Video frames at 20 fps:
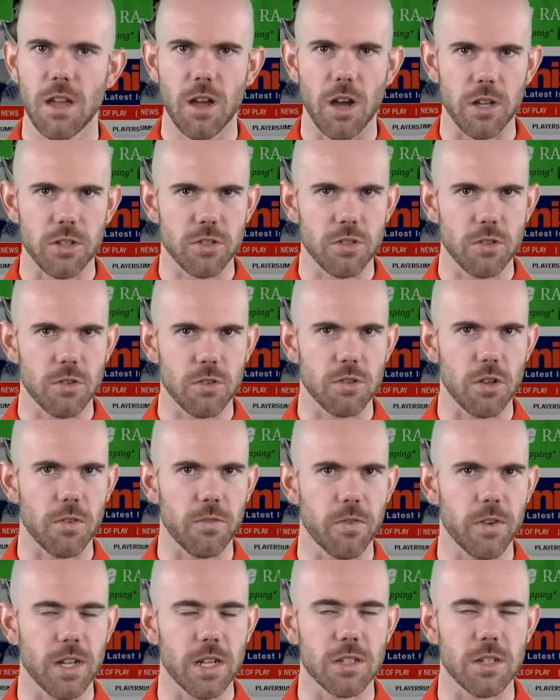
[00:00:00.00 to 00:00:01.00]
Also,
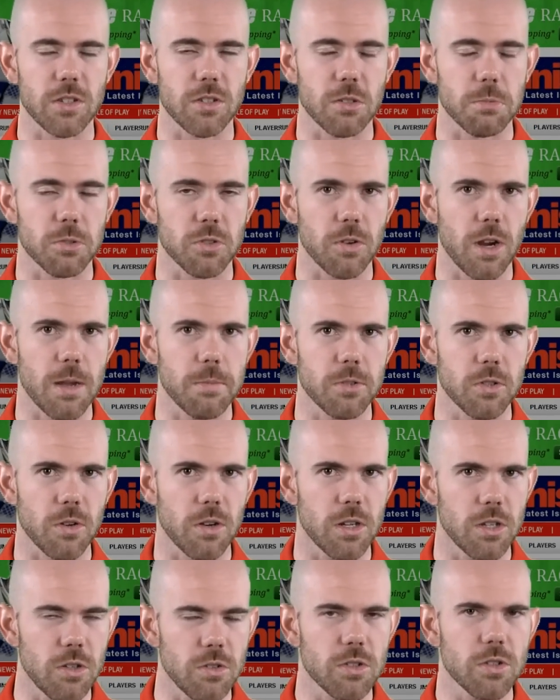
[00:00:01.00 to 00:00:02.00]
don't forget to subscribe to
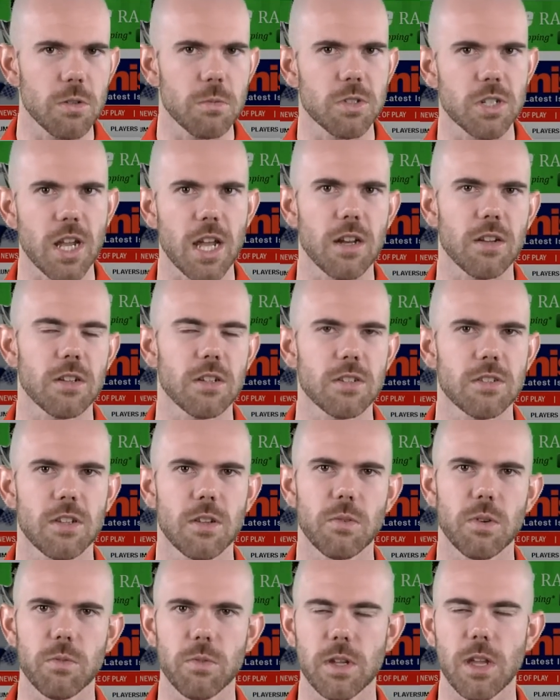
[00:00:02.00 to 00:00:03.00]
our YouTube channel to
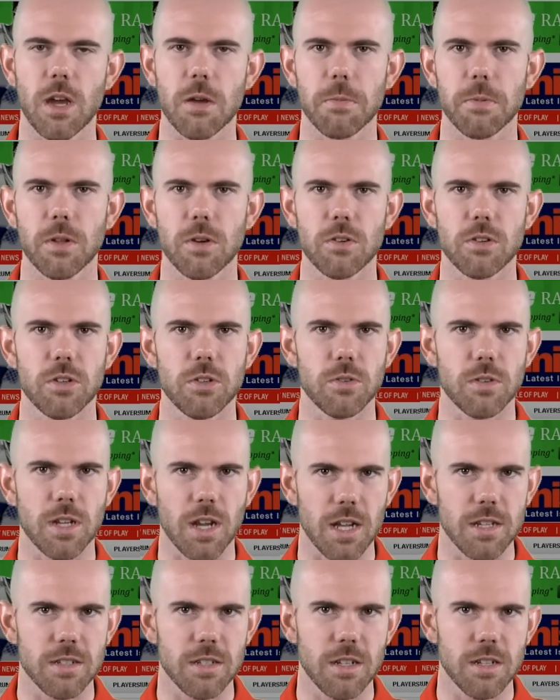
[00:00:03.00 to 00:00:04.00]
see when we upload new
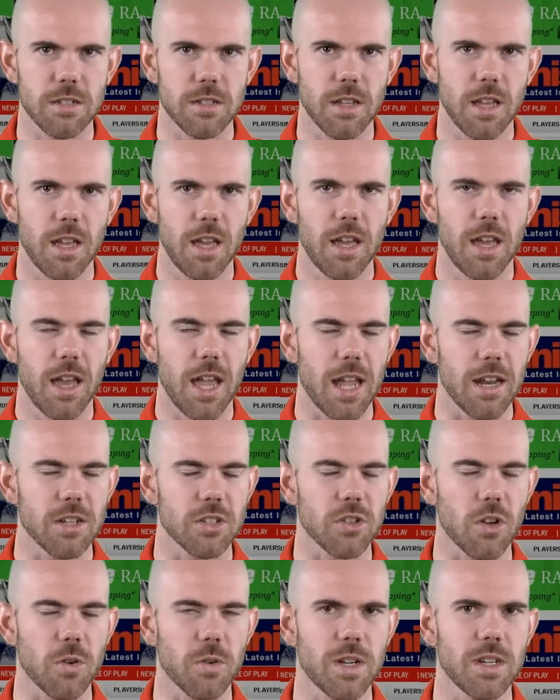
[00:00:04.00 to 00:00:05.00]
content. And
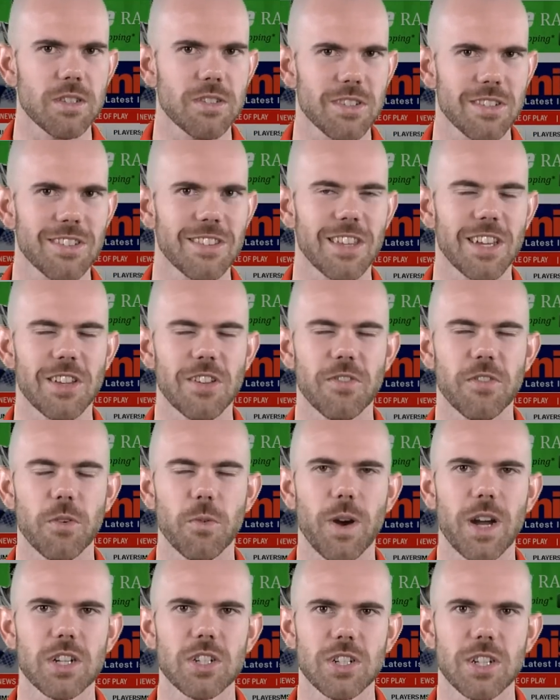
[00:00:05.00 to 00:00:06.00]
as always, thank you for
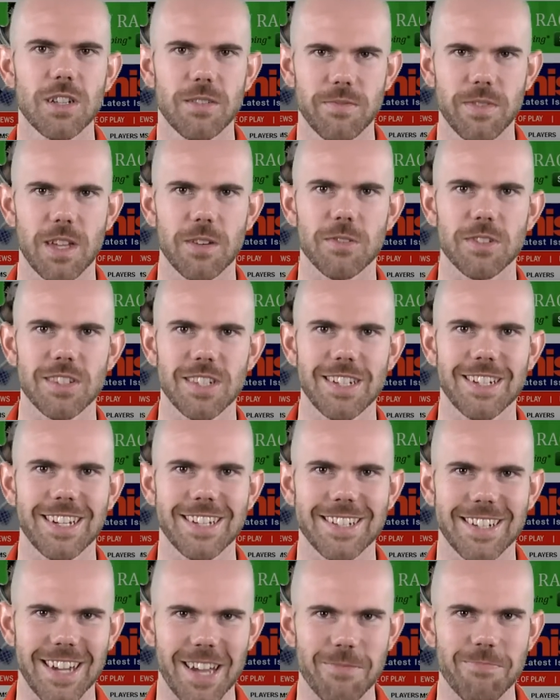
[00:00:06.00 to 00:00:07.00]
watching, and we'll see you
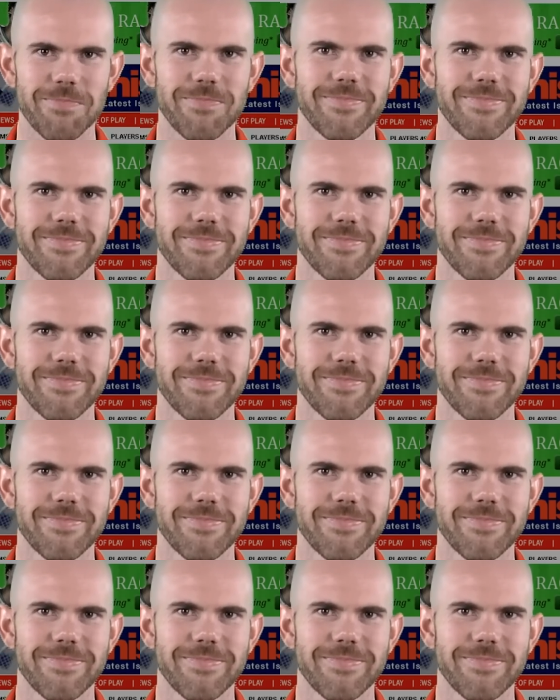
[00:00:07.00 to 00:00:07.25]
next time.